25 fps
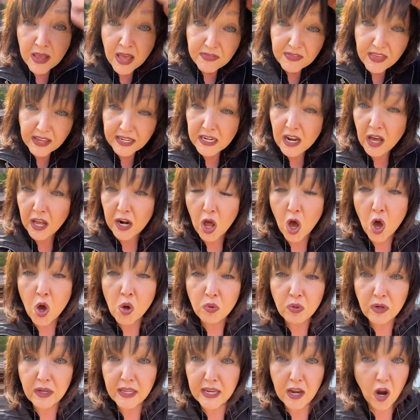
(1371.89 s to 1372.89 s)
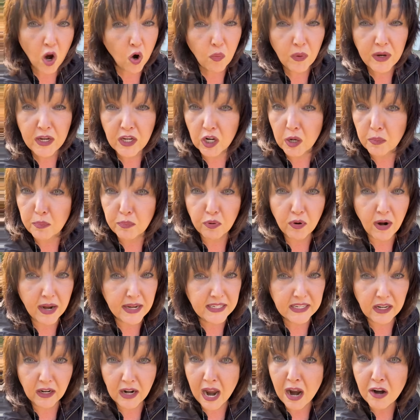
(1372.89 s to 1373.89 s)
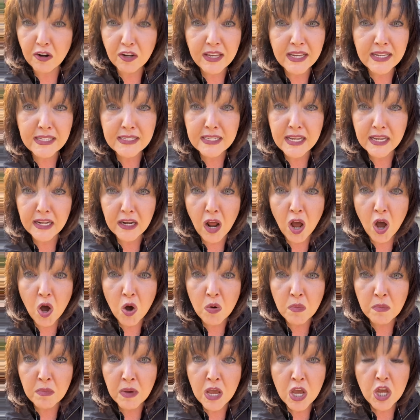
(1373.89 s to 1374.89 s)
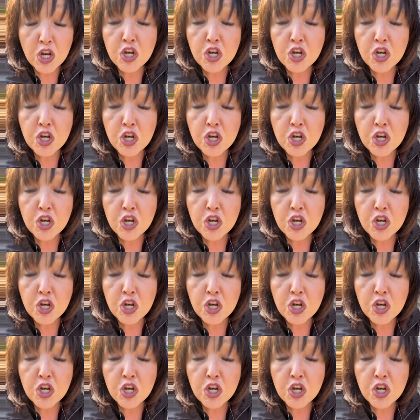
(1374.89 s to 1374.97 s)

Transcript: That not only are we going to pray till our kids get home,